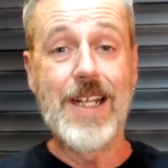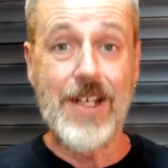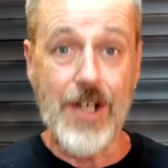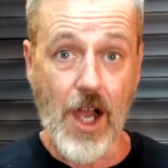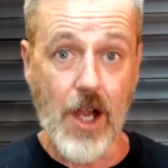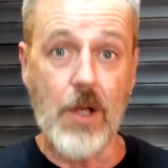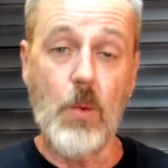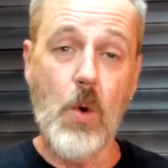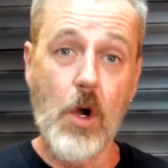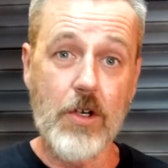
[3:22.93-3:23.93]
No,
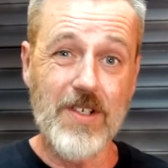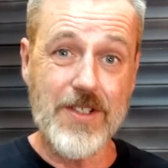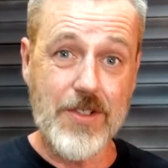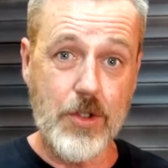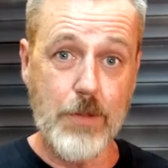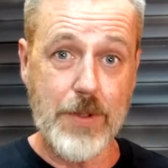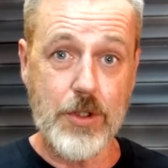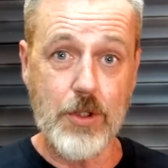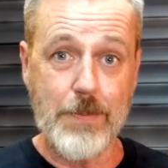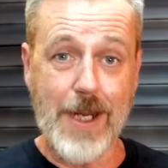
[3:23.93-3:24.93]
water is super
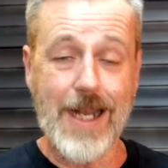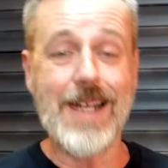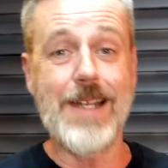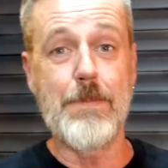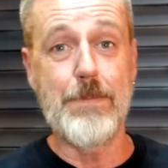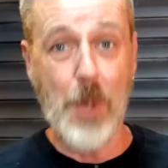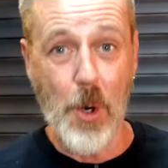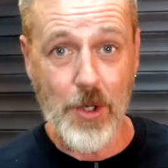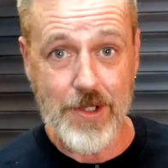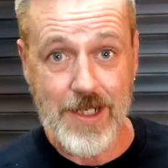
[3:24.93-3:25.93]
duper
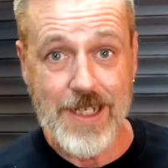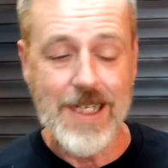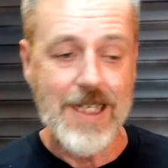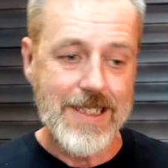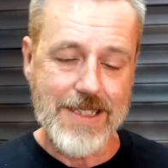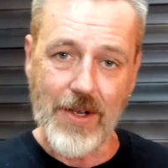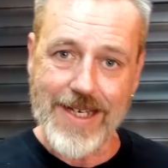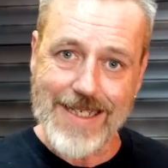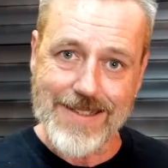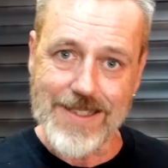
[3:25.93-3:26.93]
important, so it
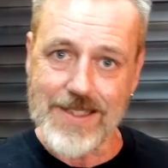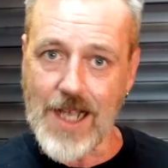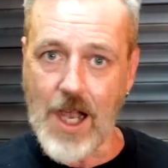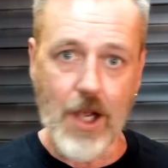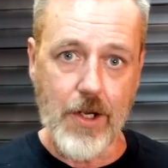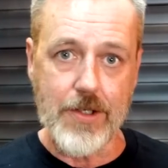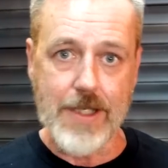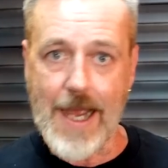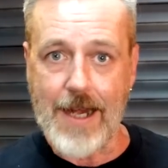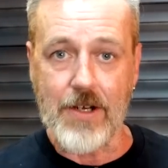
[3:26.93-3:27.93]
gets its own
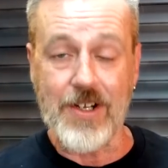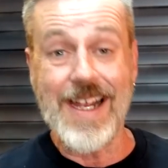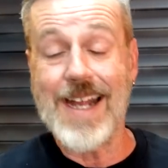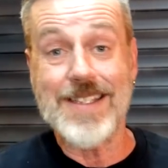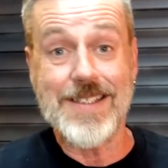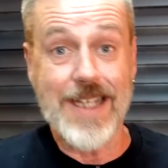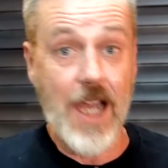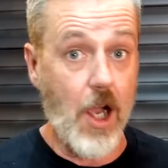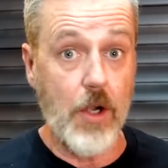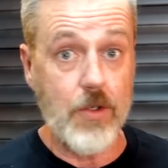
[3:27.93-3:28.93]
category and it's the
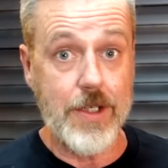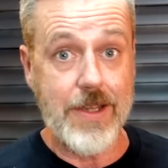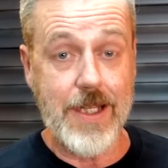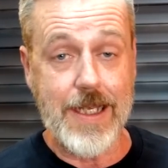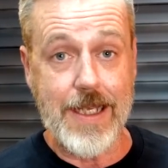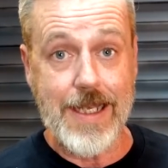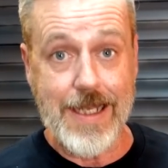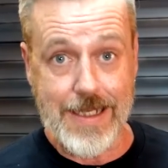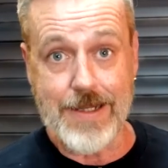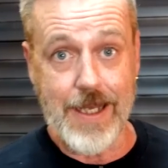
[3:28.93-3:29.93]
only thing in